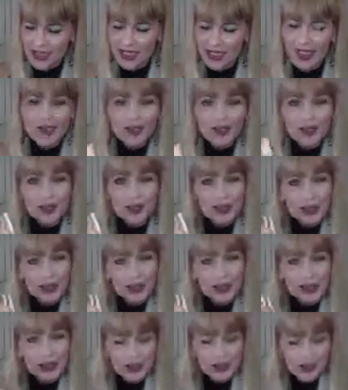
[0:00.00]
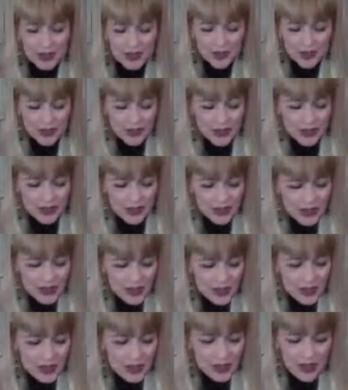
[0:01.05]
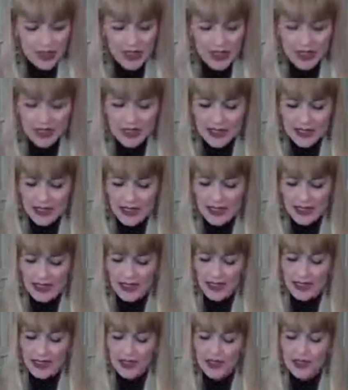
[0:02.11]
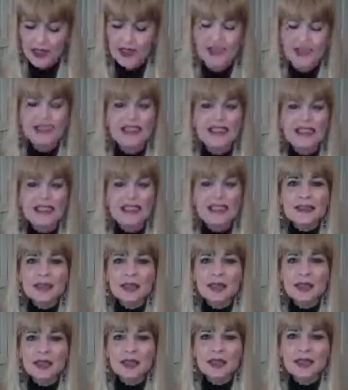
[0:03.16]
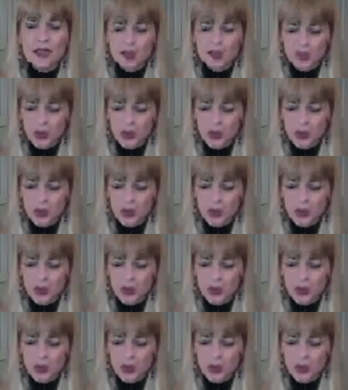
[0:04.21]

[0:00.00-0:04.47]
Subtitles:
And the good thing about Rejuveneek also is that, you know, it's an experience.